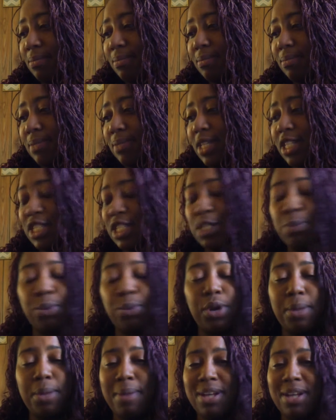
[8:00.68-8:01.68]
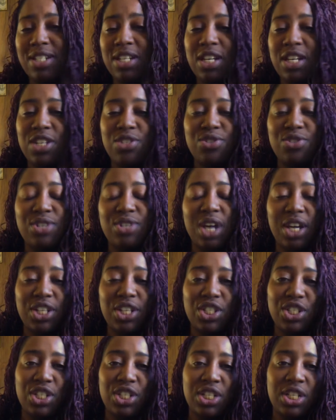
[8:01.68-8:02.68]
this is pretty much an
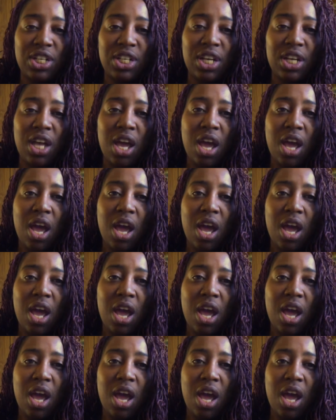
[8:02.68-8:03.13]
introduction,